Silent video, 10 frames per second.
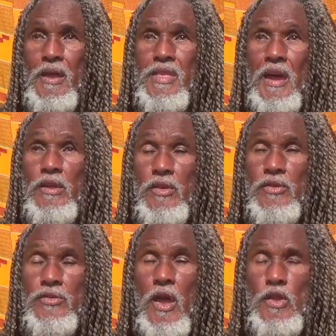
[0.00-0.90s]
That
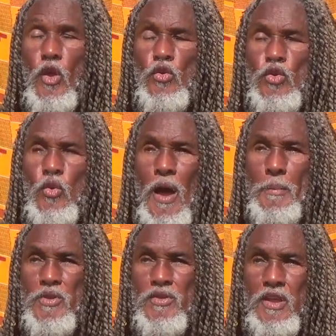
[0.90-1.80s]
is, no two
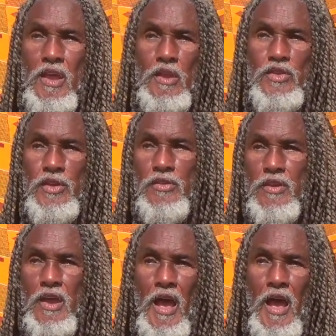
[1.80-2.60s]
opposite energies can